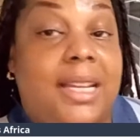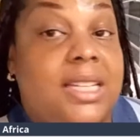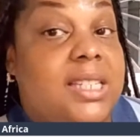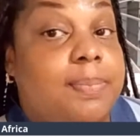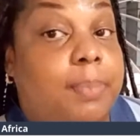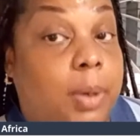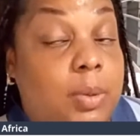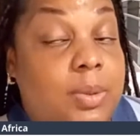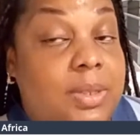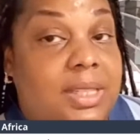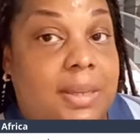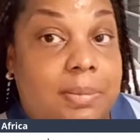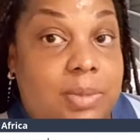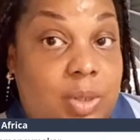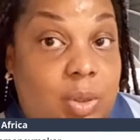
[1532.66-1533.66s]

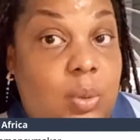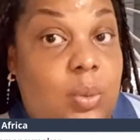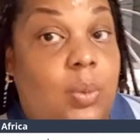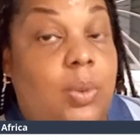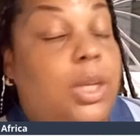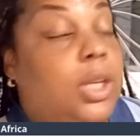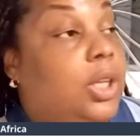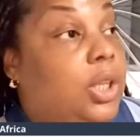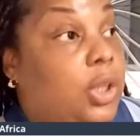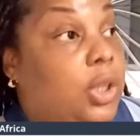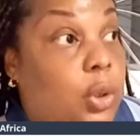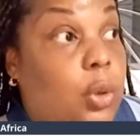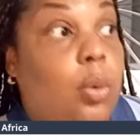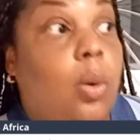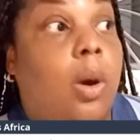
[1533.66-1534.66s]
expose them to,
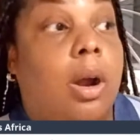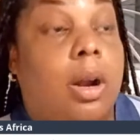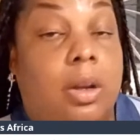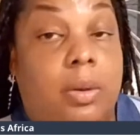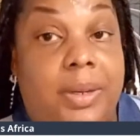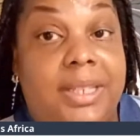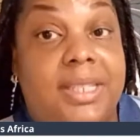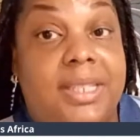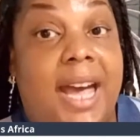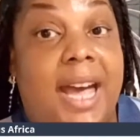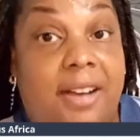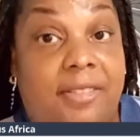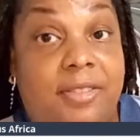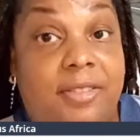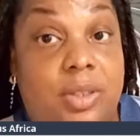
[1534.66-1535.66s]
you are going to
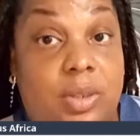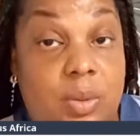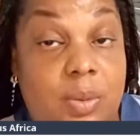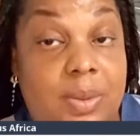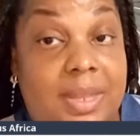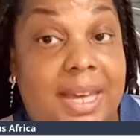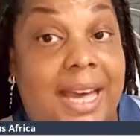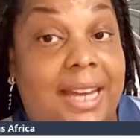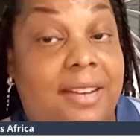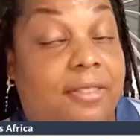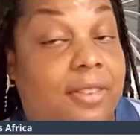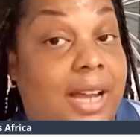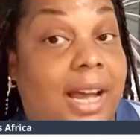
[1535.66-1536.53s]
have to do that